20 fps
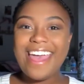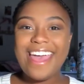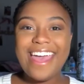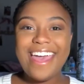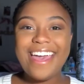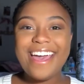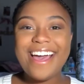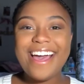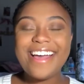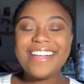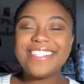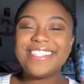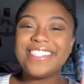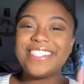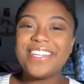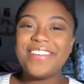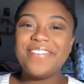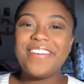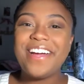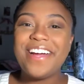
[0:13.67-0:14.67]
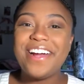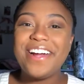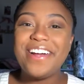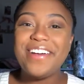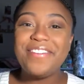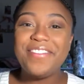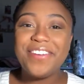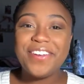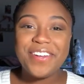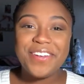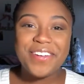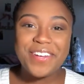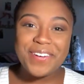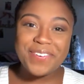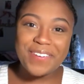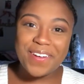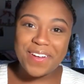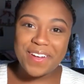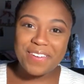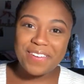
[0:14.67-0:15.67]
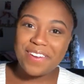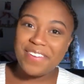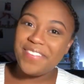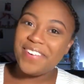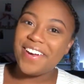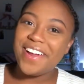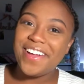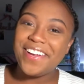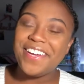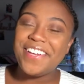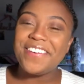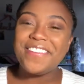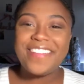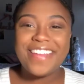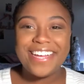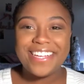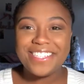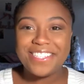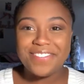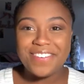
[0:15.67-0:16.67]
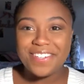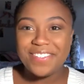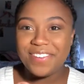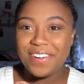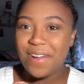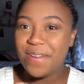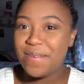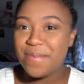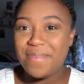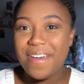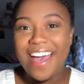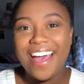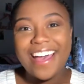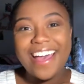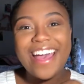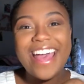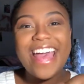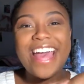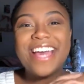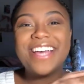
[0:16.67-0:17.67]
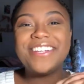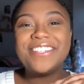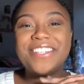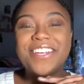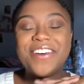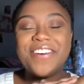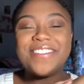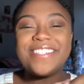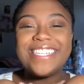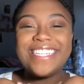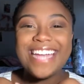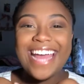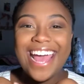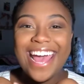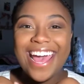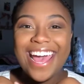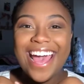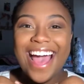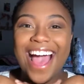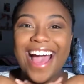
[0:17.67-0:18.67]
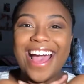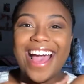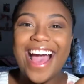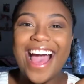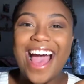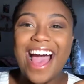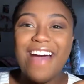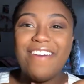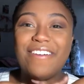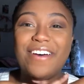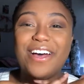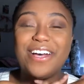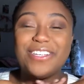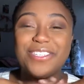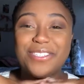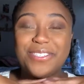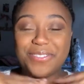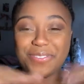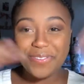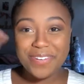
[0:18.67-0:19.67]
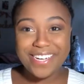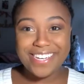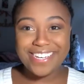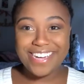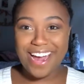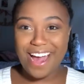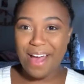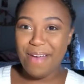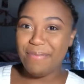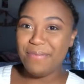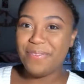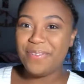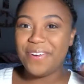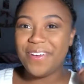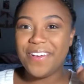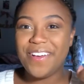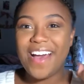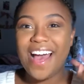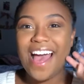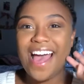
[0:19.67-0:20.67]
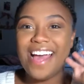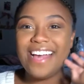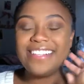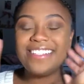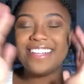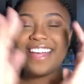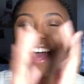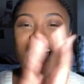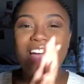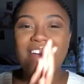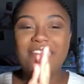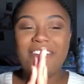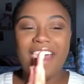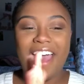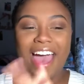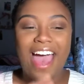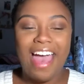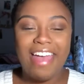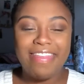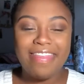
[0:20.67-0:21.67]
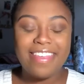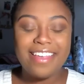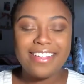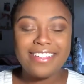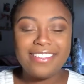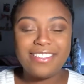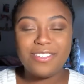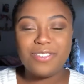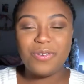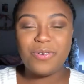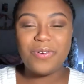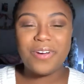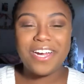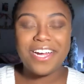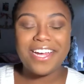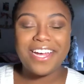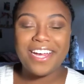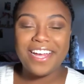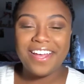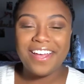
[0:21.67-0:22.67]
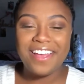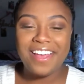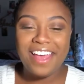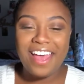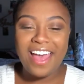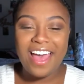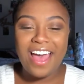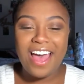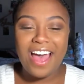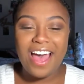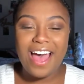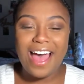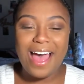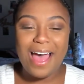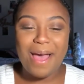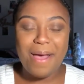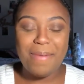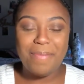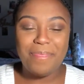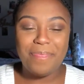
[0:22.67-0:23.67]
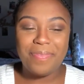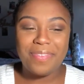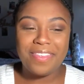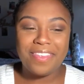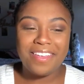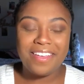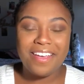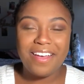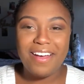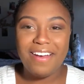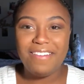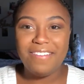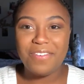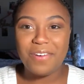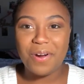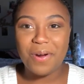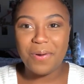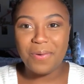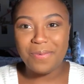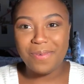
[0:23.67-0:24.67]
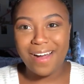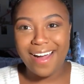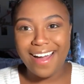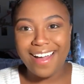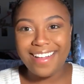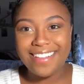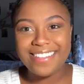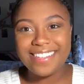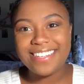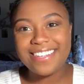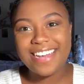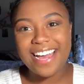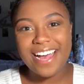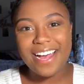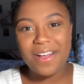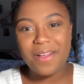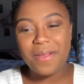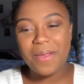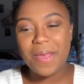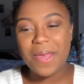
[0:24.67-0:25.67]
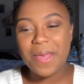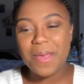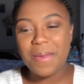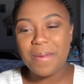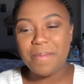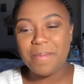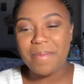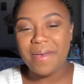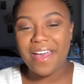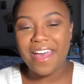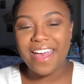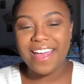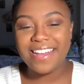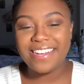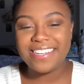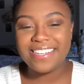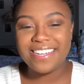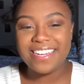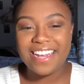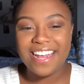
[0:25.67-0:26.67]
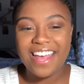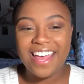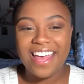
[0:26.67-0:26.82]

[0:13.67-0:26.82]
Hey guys, it's Camara. If you're new here, welcome. If you're not new, thanks so much for coming back. So today I have a story time for you guys. I've had this story for a while to tell, but